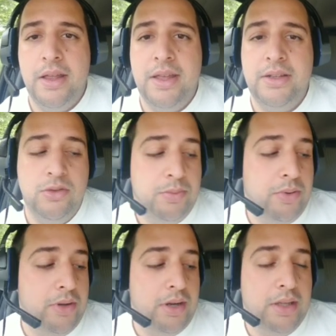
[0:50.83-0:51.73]
They do
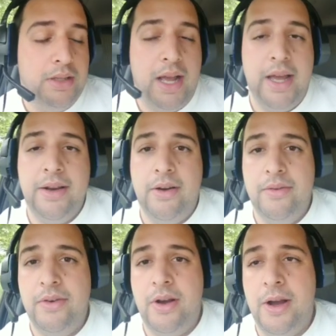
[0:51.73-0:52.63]
put a lot
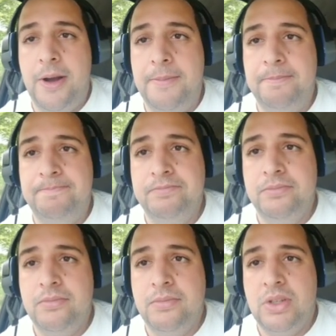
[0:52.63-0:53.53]
of
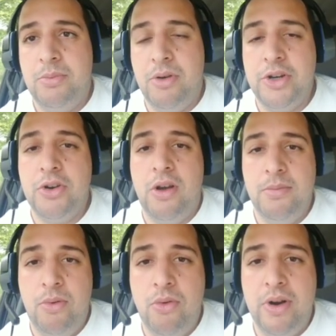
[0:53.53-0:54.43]
pressure
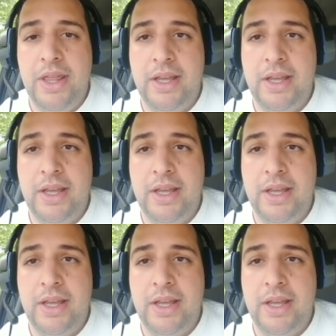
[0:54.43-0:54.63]
on board,